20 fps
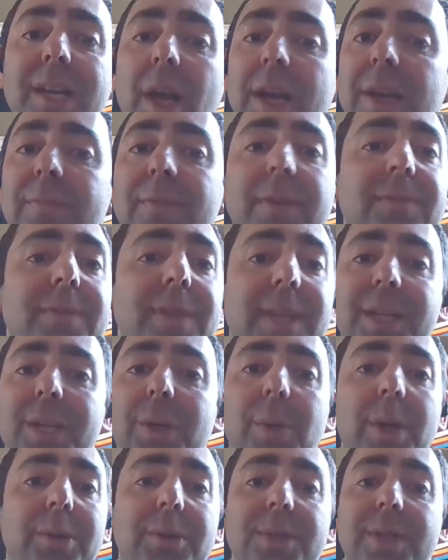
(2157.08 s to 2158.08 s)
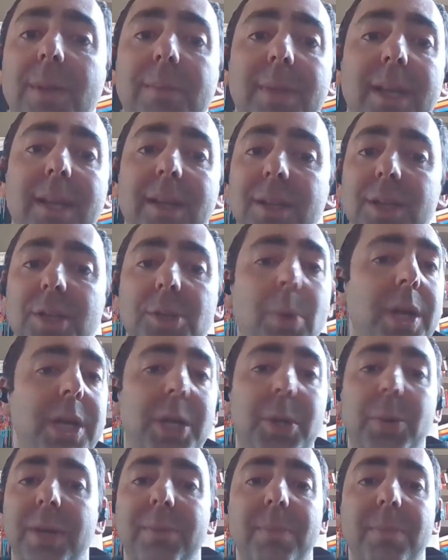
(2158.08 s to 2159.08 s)
like fifteen quid or something,
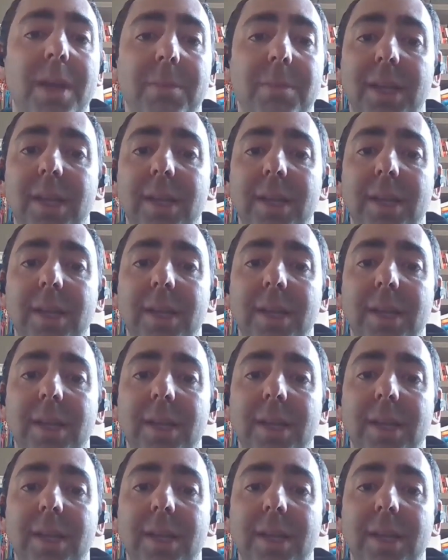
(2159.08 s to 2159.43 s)
twenty quid maybe.